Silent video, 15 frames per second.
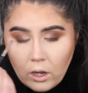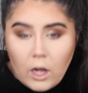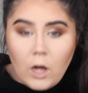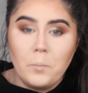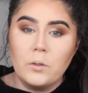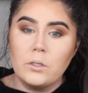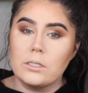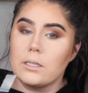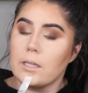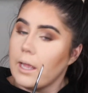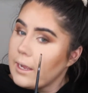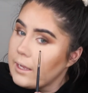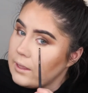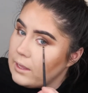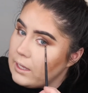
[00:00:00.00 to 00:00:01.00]
almost
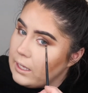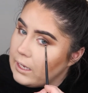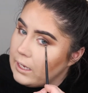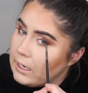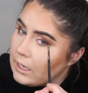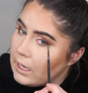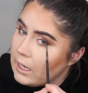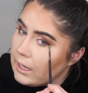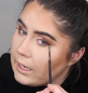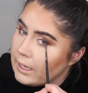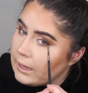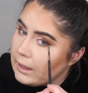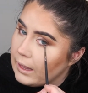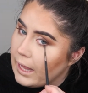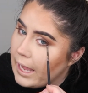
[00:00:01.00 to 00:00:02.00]
like a
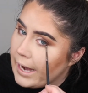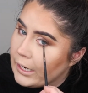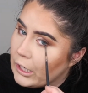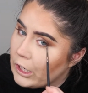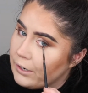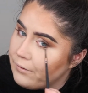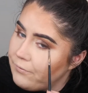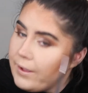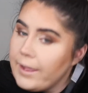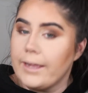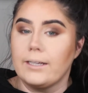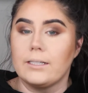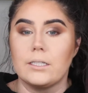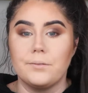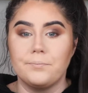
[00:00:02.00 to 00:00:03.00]
liner
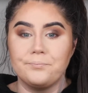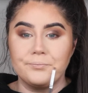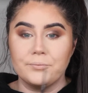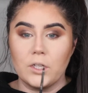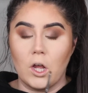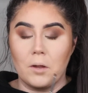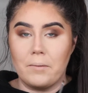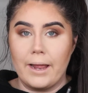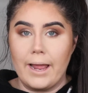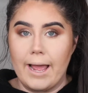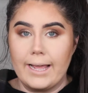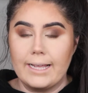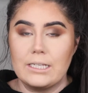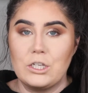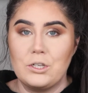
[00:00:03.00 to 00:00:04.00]
effect on my
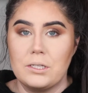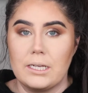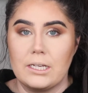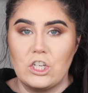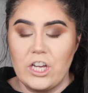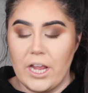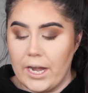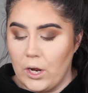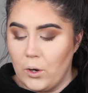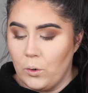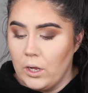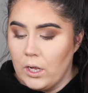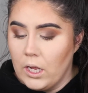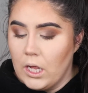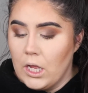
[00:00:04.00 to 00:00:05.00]
eyes using
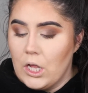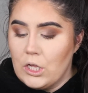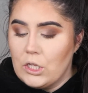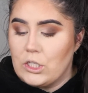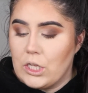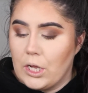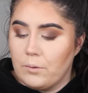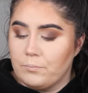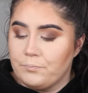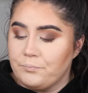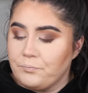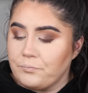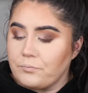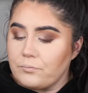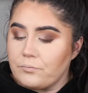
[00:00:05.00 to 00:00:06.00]
shadow. So
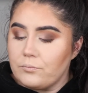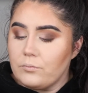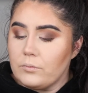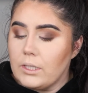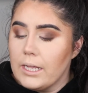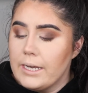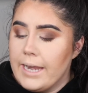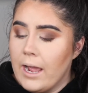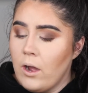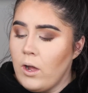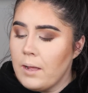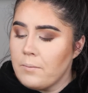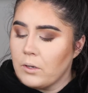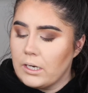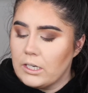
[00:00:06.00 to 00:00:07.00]
now
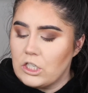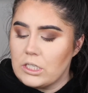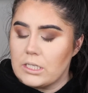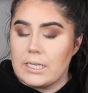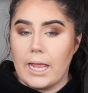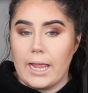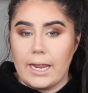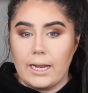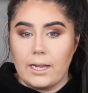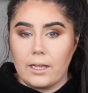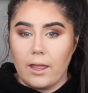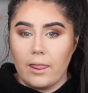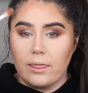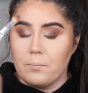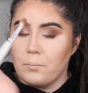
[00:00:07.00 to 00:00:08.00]
I'm gonna just take
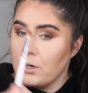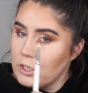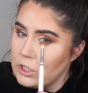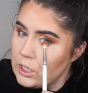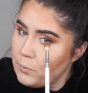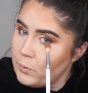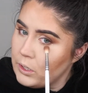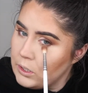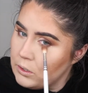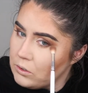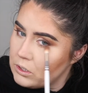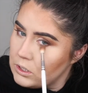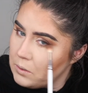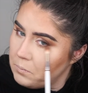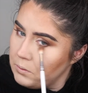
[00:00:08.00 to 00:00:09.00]
the brush that we
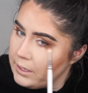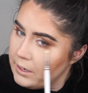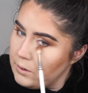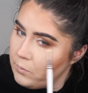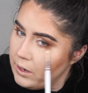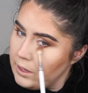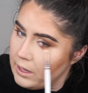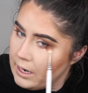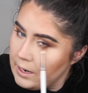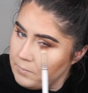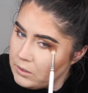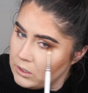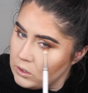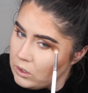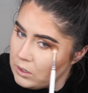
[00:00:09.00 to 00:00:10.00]
used to blend with, and I'm
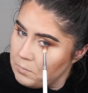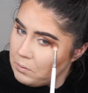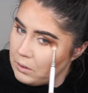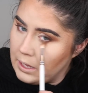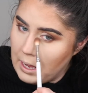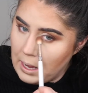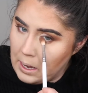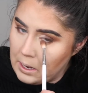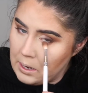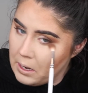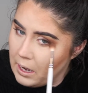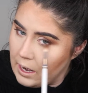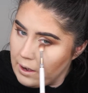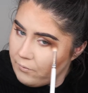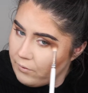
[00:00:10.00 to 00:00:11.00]
just gonna
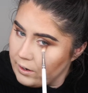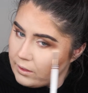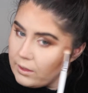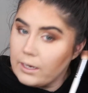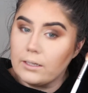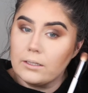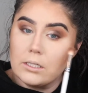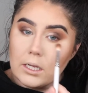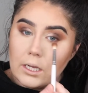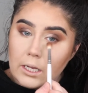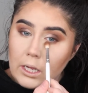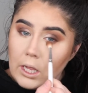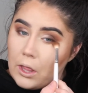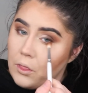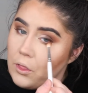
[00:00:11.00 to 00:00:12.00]
blend everything
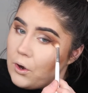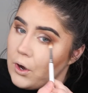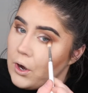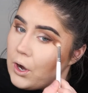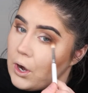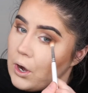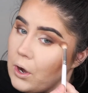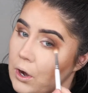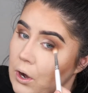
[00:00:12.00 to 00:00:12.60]
together.